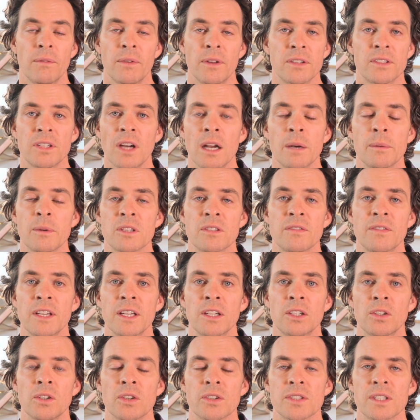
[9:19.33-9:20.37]
autonomous
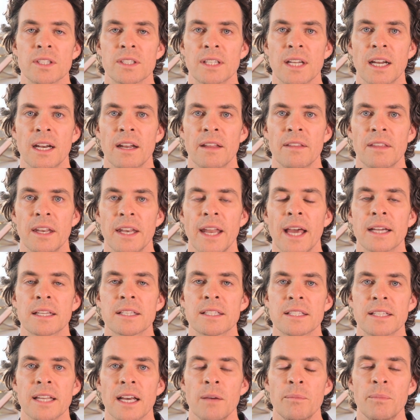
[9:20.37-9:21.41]
vehicles is kind of the next
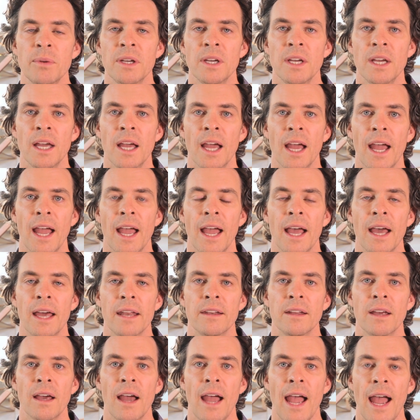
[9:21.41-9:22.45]
step.
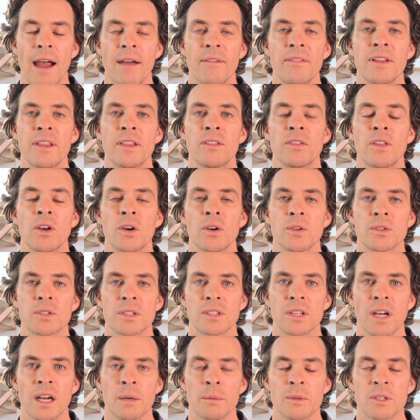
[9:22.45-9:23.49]
And having those
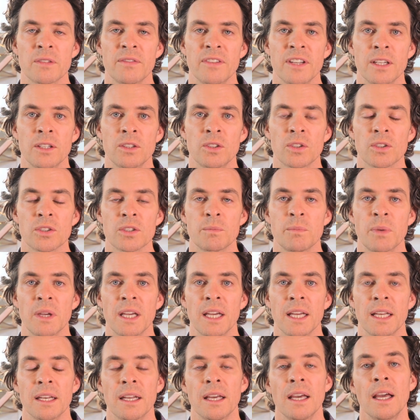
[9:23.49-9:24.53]
autonomous vehicles
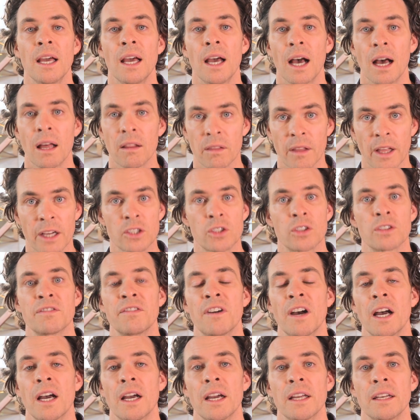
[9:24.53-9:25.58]
being
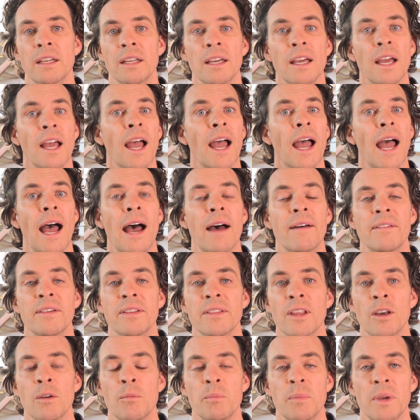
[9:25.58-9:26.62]
electrified,
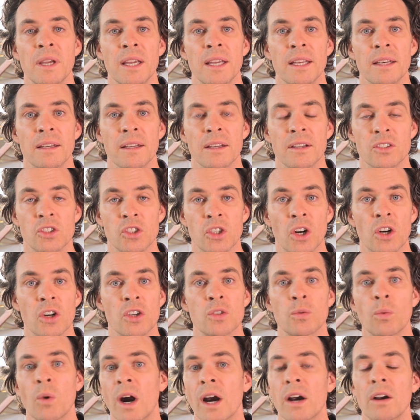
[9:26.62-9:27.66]
having them being
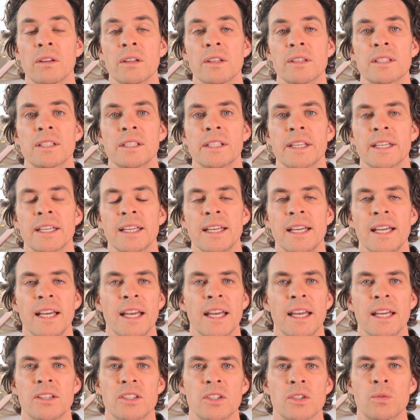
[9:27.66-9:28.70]
charged wirelessly,
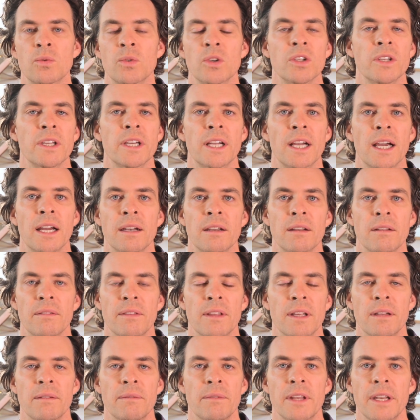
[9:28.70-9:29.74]
it's just really kind of
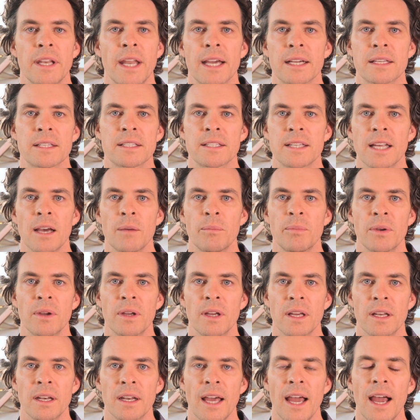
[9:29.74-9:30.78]
the next step
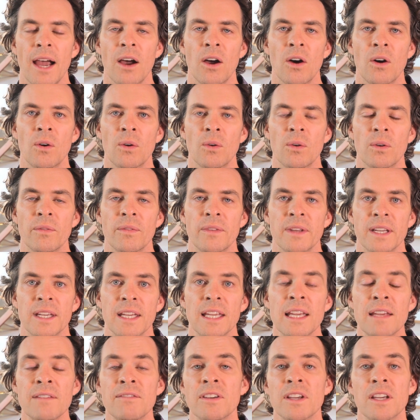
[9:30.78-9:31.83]
in how the
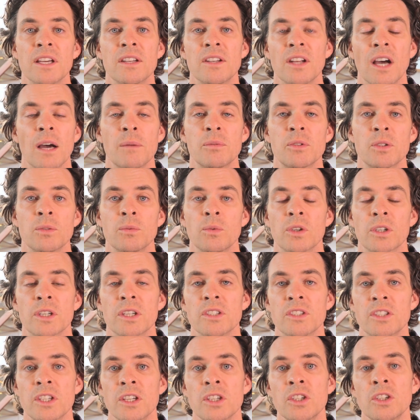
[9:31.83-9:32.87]
EV adoption will
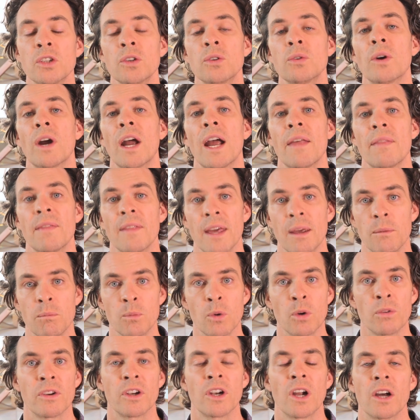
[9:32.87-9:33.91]
continue, and then
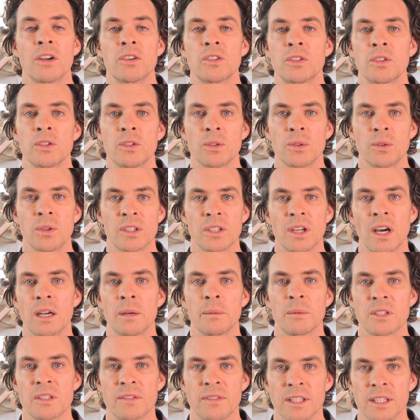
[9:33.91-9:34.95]
moving on to
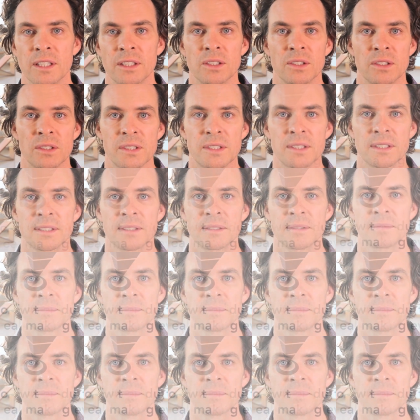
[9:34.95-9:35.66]
autonomous vehicles.